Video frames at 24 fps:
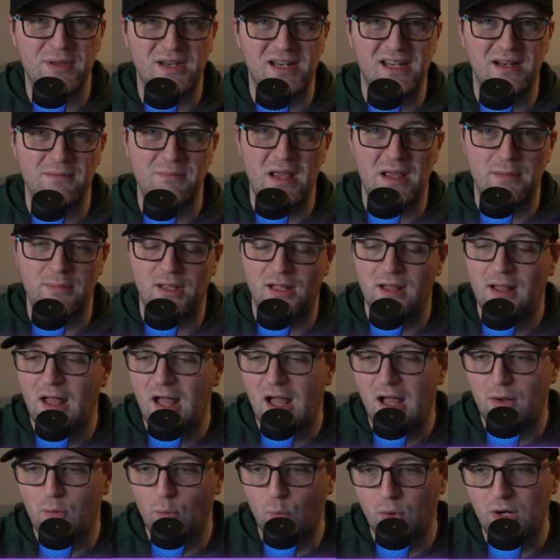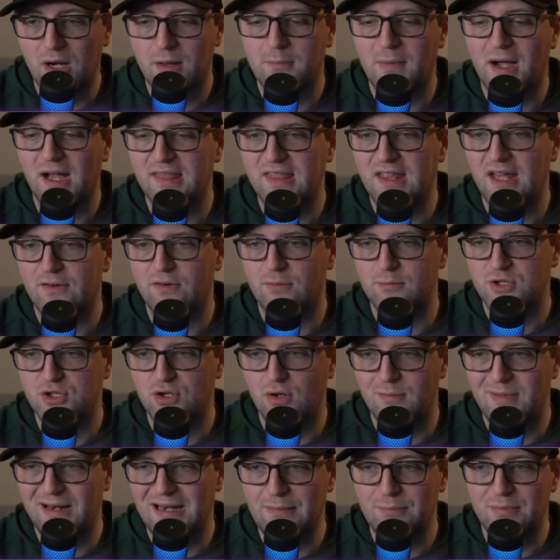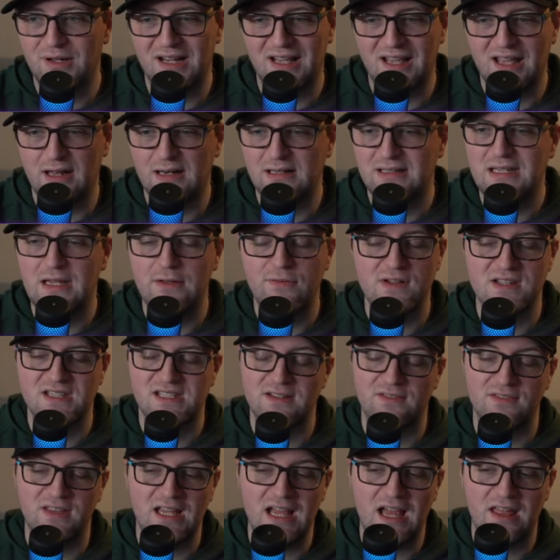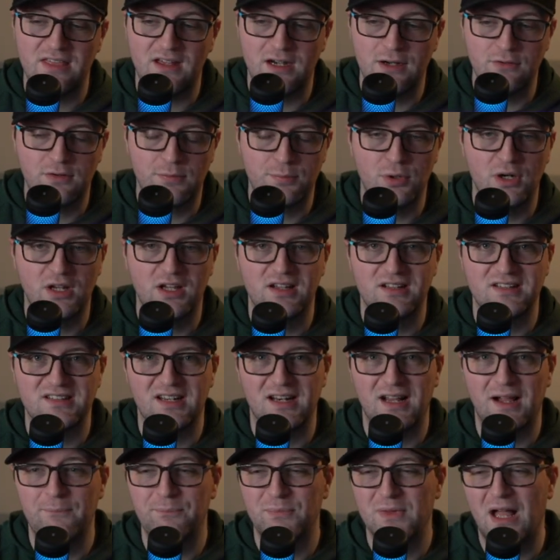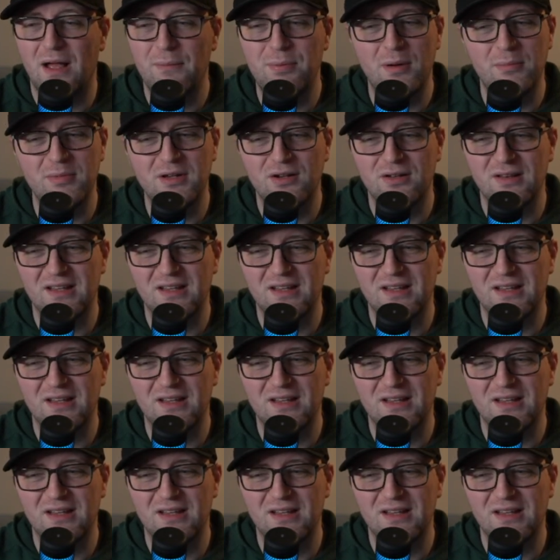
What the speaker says: it in maybe. Wouldn't mind that from Tchouaméni. But again, defensively, I thought he was pretty good today. I'll probably go